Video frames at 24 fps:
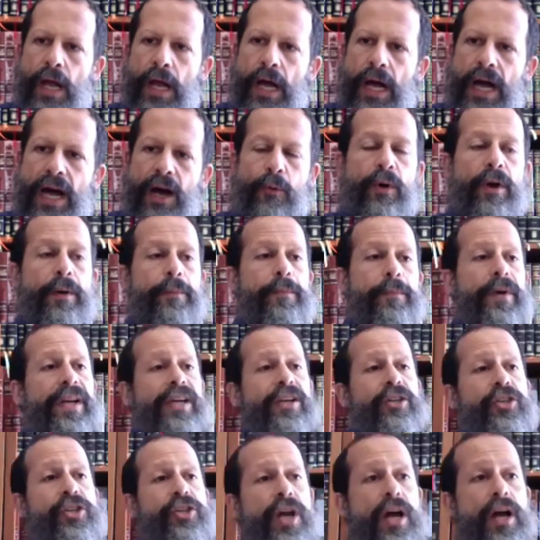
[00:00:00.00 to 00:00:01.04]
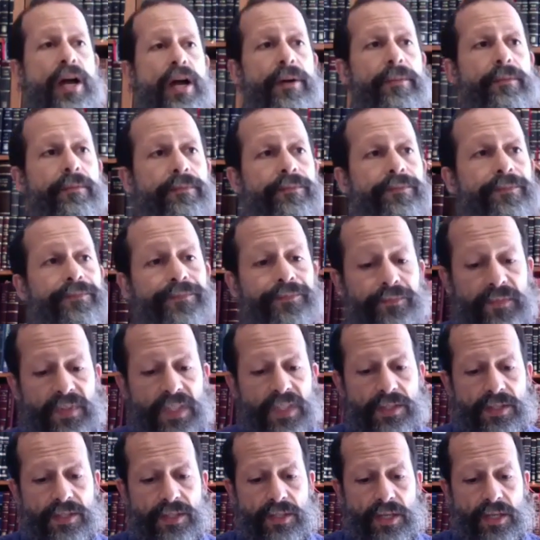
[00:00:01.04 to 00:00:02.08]
Our parasha
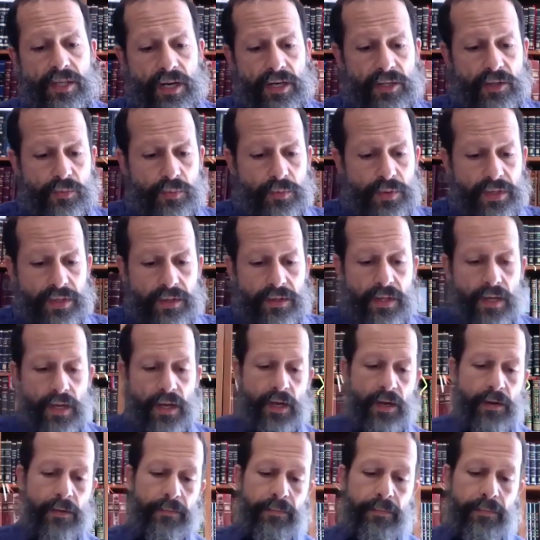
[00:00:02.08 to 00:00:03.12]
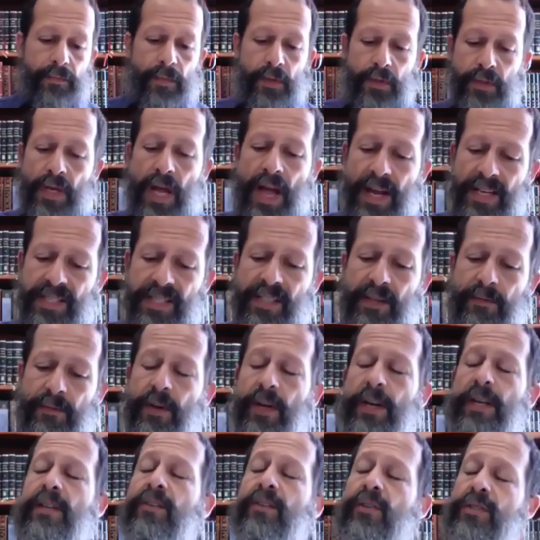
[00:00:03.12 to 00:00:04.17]
starts with it has a
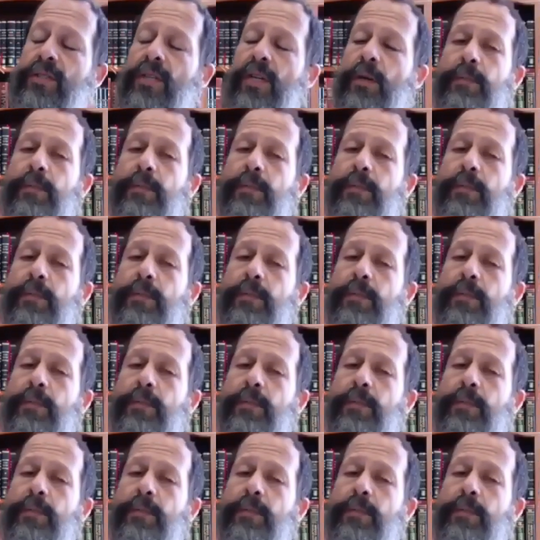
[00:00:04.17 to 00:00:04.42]
very interesting